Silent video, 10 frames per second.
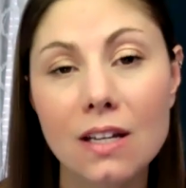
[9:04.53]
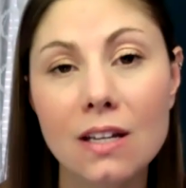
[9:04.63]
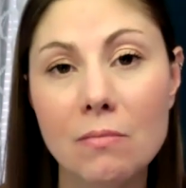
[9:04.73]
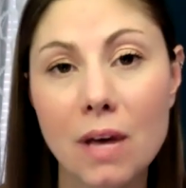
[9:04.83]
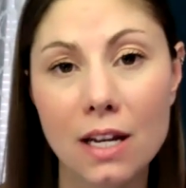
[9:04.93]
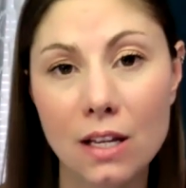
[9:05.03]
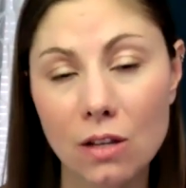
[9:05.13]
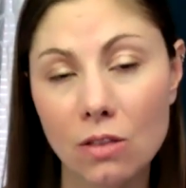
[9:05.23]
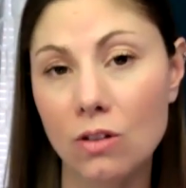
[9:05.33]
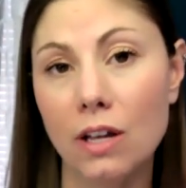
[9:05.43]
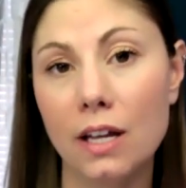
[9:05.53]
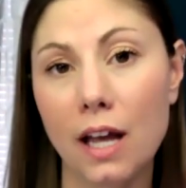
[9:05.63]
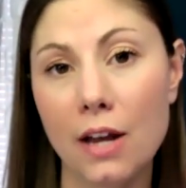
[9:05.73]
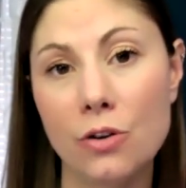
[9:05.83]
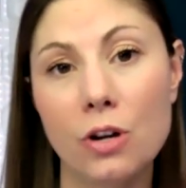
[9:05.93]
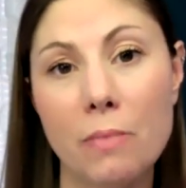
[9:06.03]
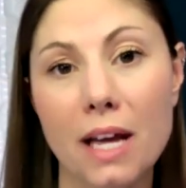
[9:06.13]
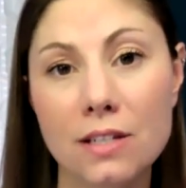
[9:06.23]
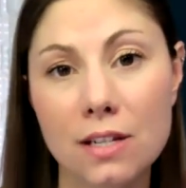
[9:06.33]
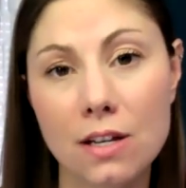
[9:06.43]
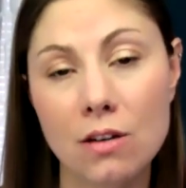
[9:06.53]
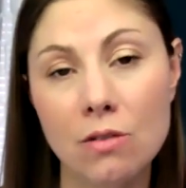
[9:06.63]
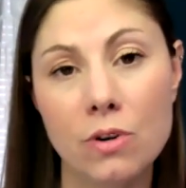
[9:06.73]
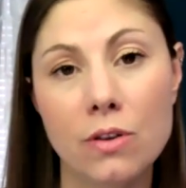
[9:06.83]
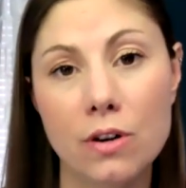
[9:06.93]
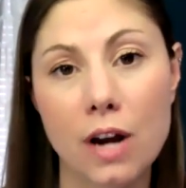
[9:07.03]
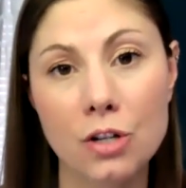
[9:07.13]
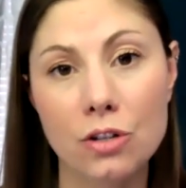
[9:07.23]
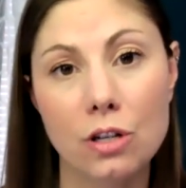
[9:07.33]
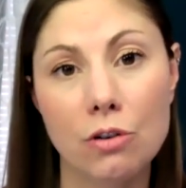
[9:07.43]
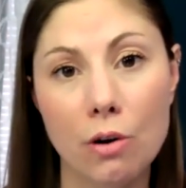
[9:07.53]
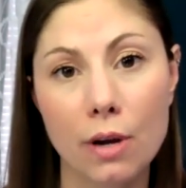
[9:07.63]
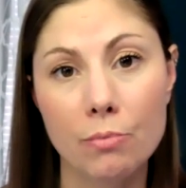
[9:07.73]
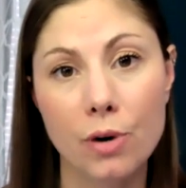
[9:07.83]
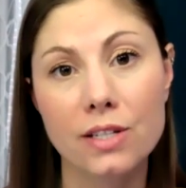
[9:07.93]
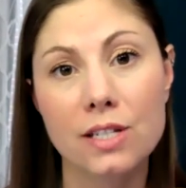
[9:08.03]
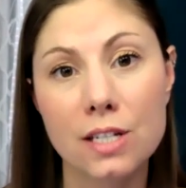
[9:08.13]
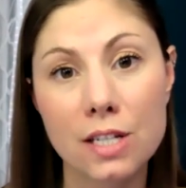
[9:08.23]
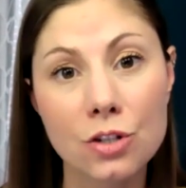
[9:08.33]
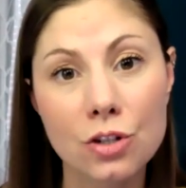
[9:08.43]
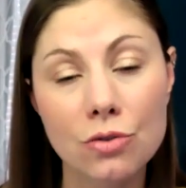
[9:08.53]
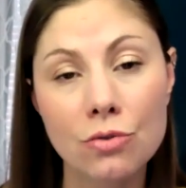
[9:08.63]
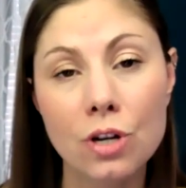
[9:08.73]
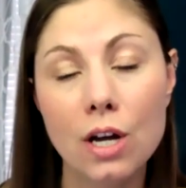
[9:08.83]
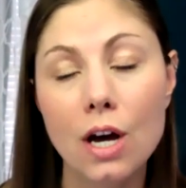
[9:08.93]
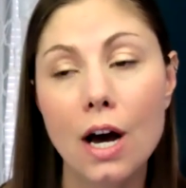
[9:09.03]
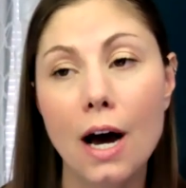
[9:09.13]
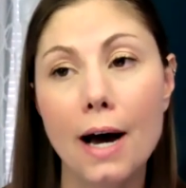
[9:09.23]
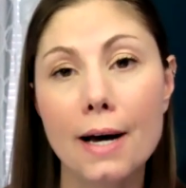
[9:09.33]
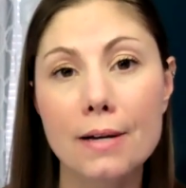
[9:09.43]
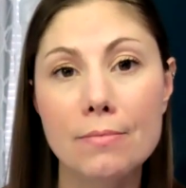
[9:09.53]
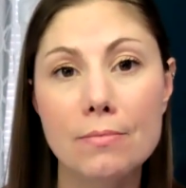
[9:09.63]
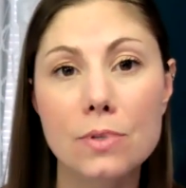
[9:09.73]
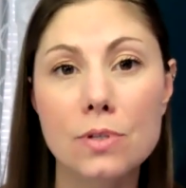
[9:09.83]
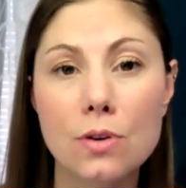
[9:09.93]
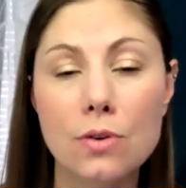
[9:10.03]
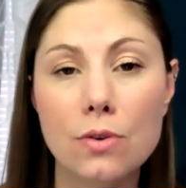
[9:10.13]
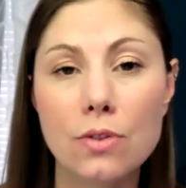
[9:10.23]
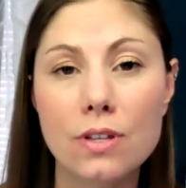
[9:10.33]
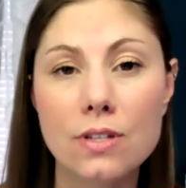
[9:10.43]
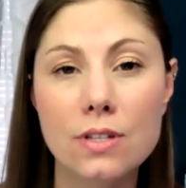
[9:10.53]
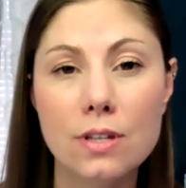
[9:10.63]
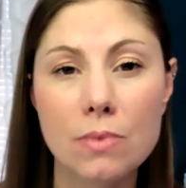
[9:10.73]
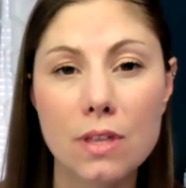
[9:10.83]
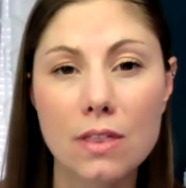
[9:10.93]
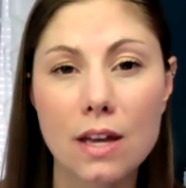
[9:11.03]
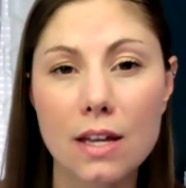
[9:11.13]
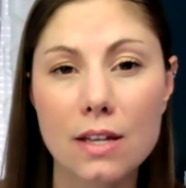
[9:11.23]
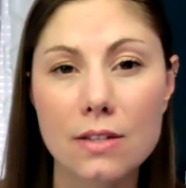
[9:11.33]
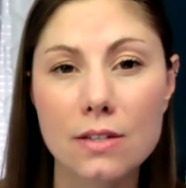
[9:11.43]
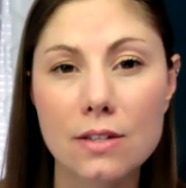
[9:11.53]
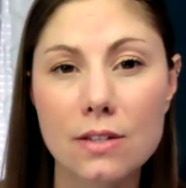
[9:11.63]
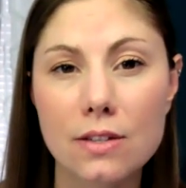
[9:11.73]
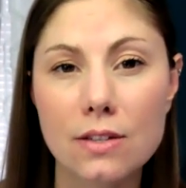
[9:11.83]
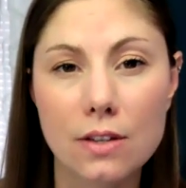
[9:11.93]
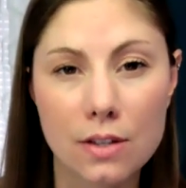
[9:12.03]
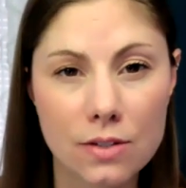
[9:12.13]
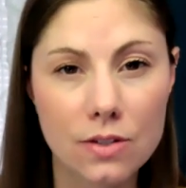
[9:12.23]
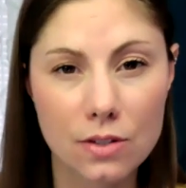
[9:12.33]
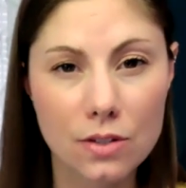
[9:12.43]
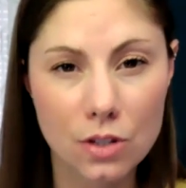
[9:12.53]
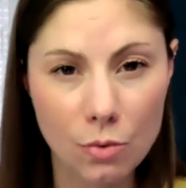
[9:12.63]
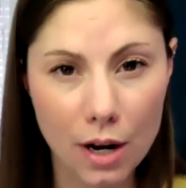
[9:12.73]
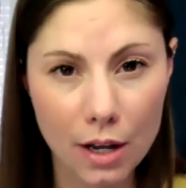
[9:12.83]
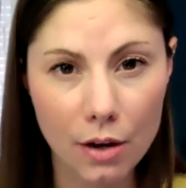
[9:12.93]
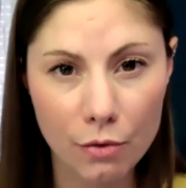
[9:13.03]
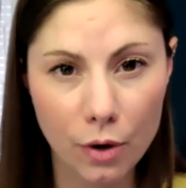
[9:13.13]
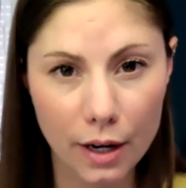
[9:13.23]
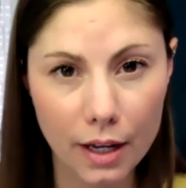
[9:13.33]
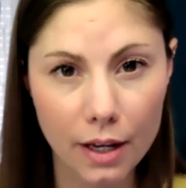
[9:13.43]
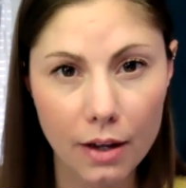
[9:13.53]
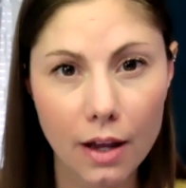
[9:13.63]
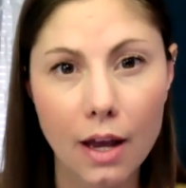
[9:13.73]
In men, it can look like gynecomastia, where they're actually growing breast tissue. So this is something that is you want to avoid it.